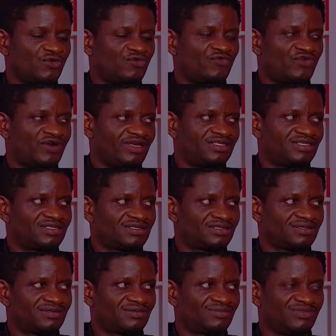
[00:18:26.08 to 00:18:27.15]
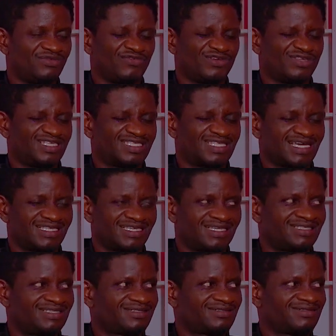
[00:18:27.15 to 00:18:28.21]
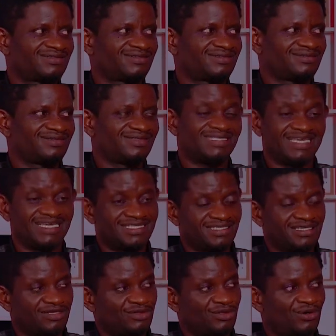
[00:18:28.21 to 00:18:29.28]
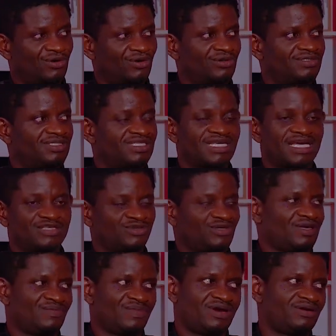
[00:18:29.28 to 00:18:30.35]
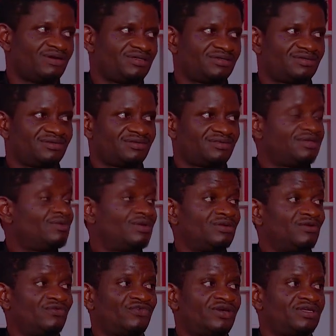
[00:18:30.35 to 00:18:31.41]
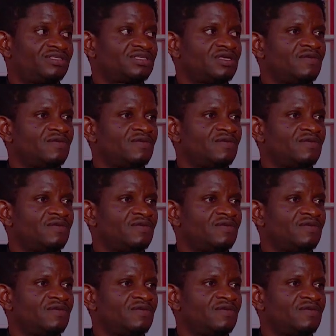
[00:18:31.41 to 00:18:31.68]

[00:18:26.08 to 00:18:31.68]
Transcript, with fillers: friends before they started dating or decide to get married. They were not friends.